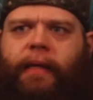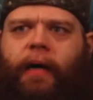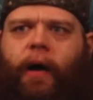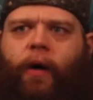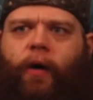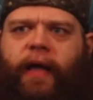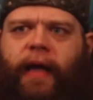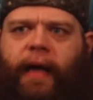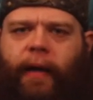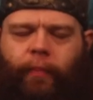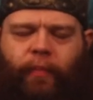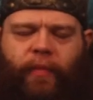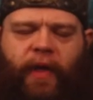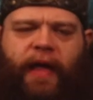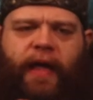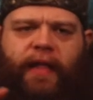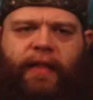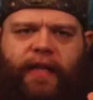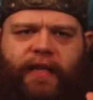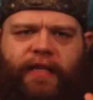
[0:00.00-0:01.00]
Okay,
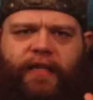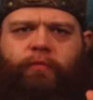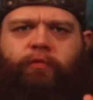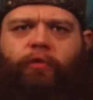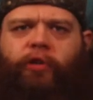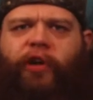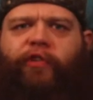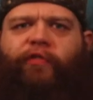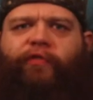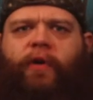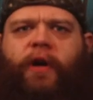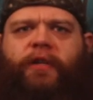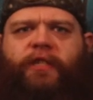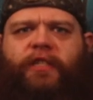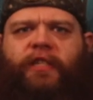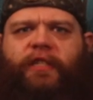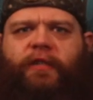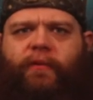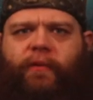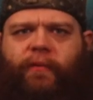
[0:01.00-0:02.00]
and this really
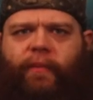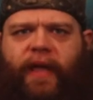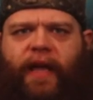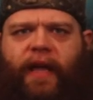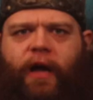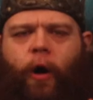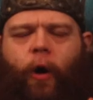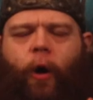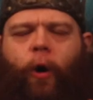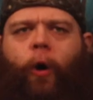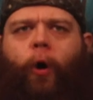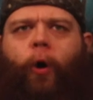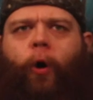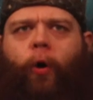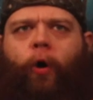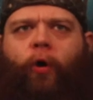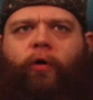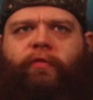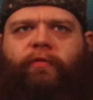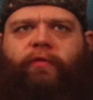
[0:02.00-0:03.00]
frustrated me
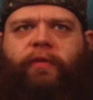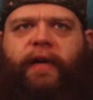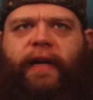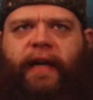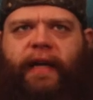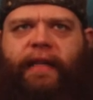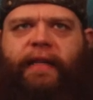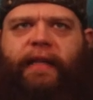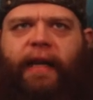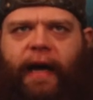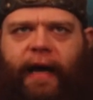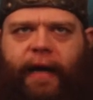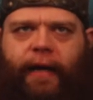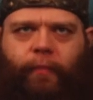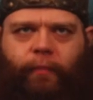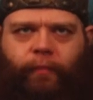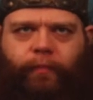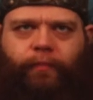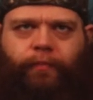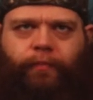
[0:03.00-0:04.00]
all freaking night.